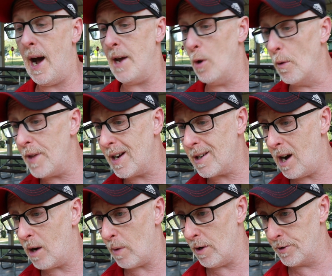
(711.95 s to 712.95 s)
I don't think
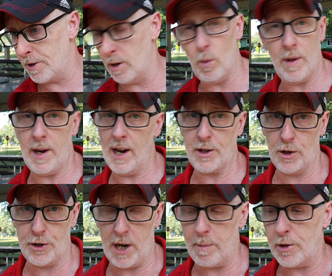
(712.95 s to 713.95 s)
Colorado's going to win the national
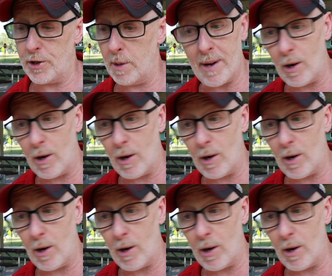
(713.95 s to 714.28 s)
championship.